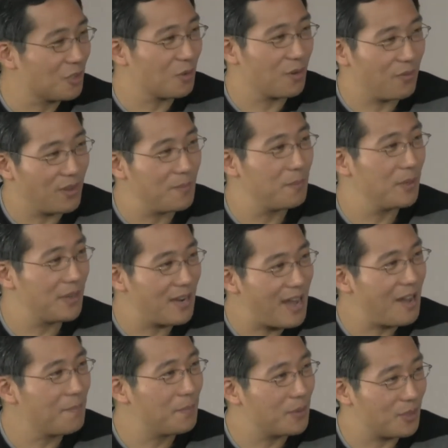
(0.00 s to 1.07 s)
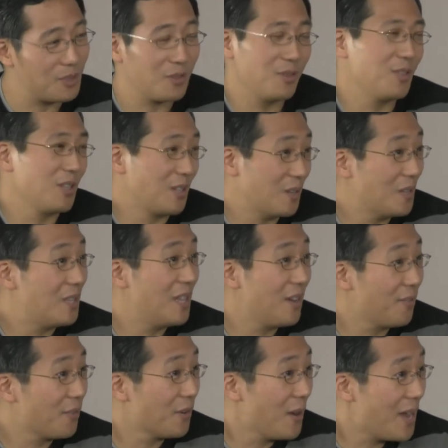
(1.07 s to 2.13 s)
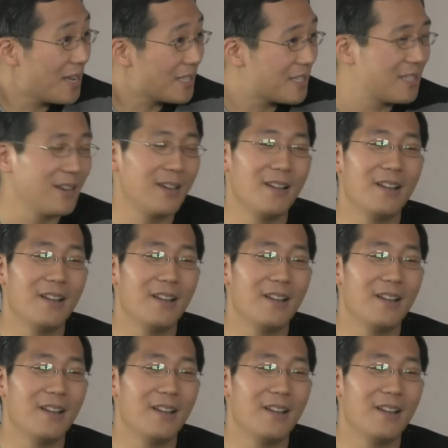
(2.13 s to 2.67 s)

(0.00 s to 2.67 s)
sort of input and output, so it's a good thing for us.